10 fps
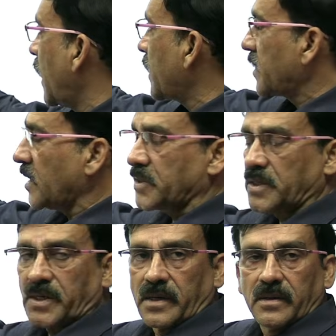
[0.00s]
lying at the
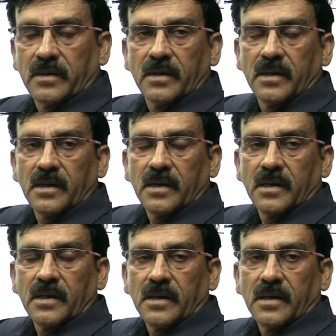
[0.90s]
junction,
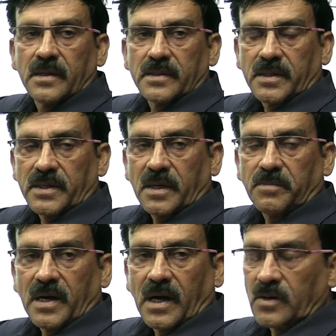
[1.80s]
the year
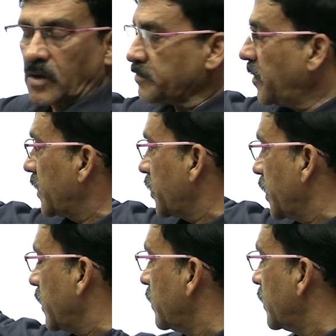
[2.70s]
Bengal got
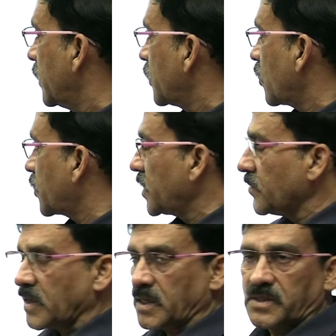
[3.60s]
partition. So see,
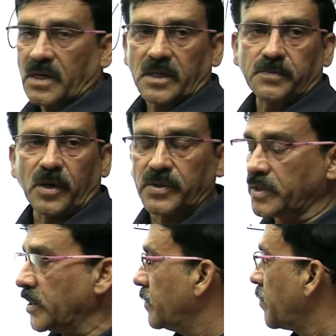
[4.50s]
what is the turning point
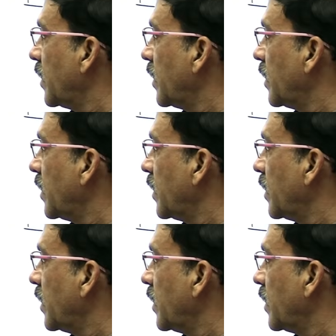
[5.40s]
here?